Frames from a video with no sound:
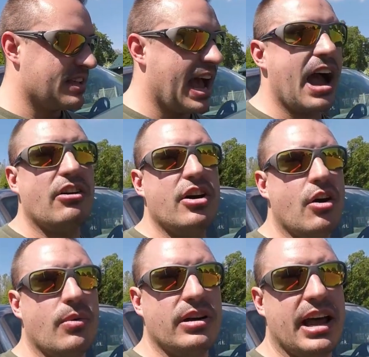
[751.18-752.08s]
I don't
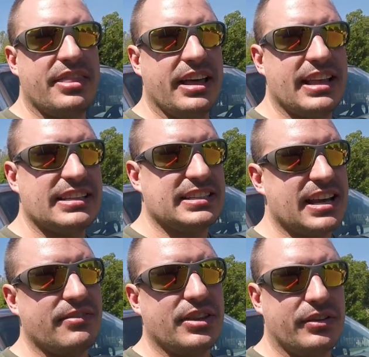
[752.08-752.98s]
know what, I think that's a
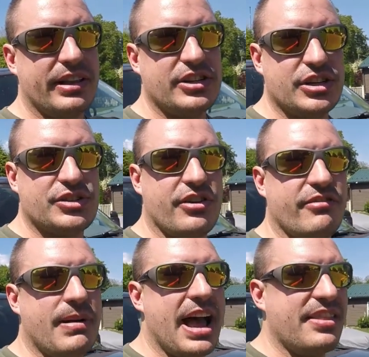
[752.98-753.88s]
7.3 that just
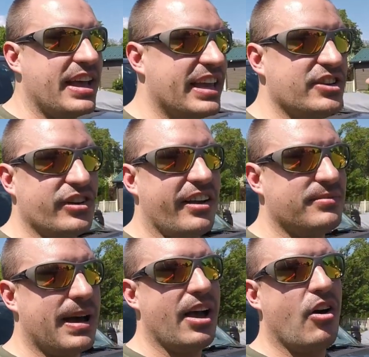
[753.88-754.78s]
drove by and that kid drives
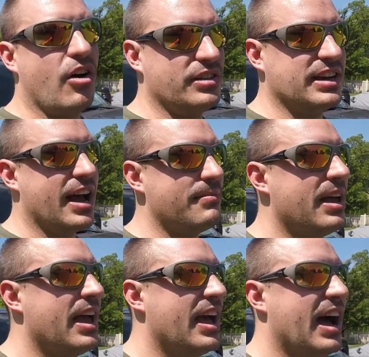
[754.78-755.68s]
by all the time.
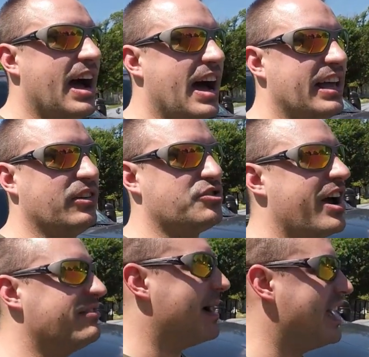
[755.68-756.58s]
Uh, he'll
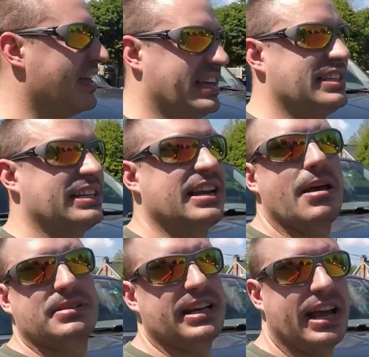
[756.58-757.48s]
drive by like six
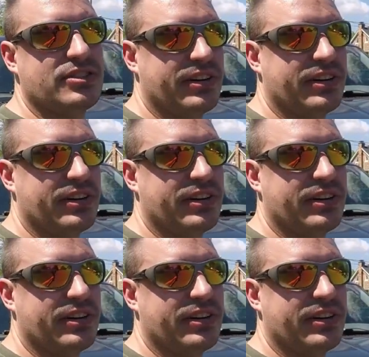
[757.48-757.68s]
times a day. It's